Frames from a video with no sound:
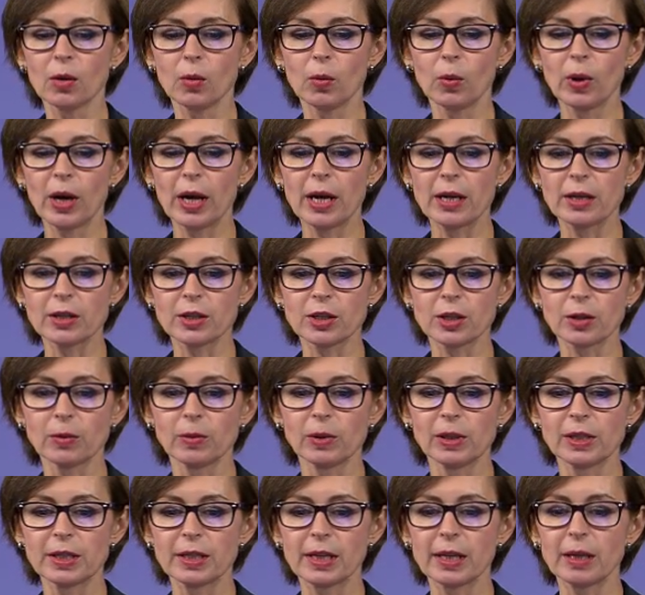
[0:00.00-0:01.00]
where she
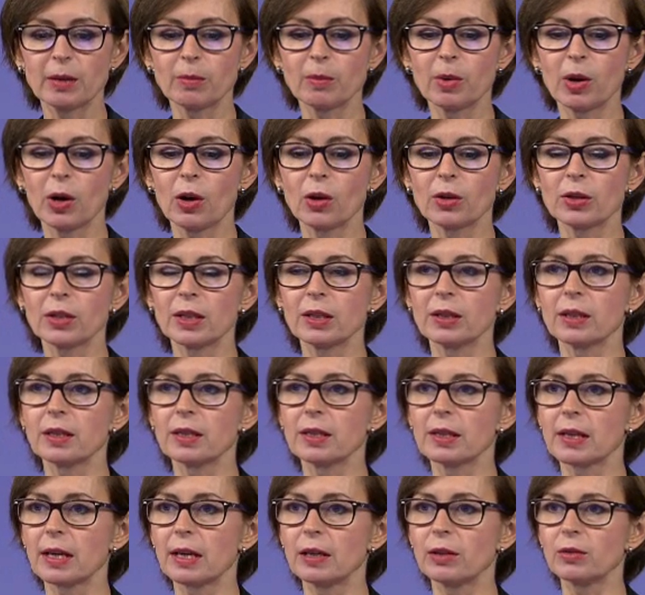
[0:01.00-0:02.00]
will take part in the
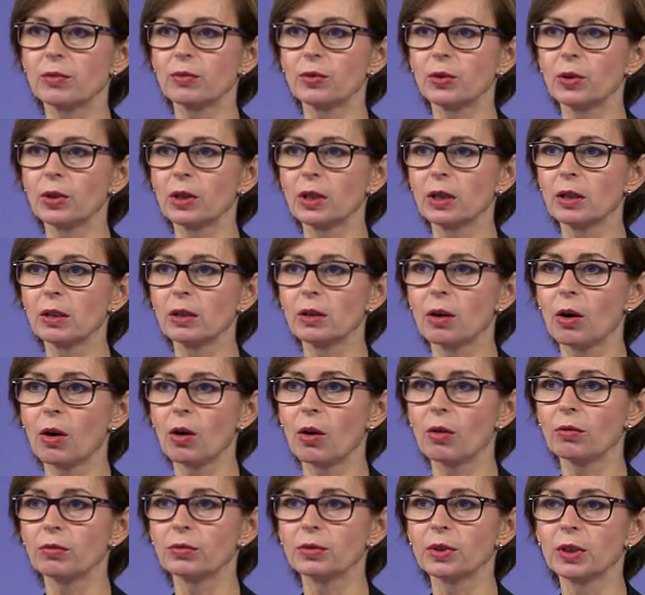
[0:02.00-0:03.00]
state funeral
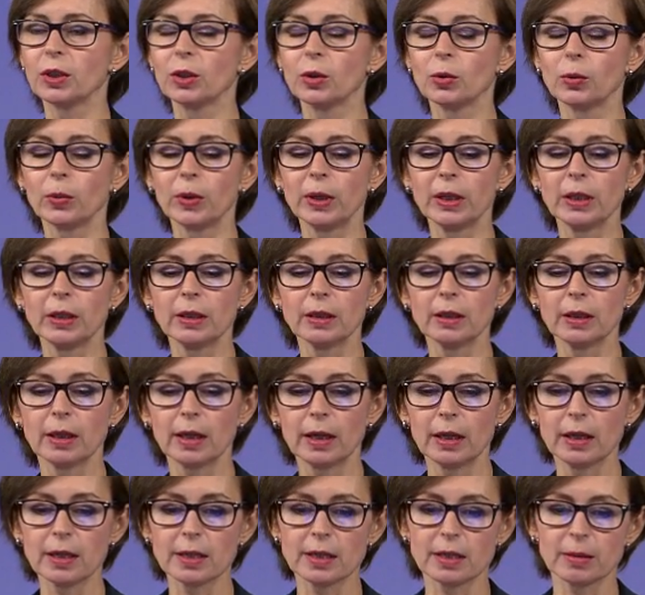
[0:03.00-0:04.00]
of Queen
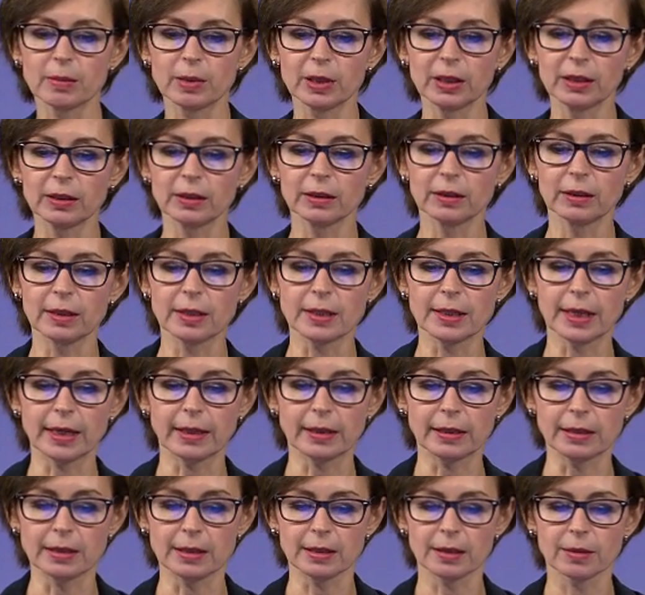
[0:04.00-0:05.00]
Elizabeth
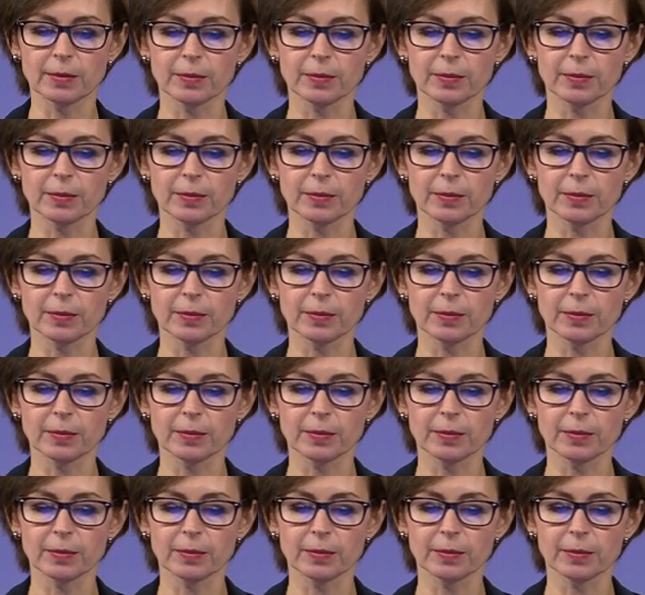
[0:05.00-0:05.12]
II.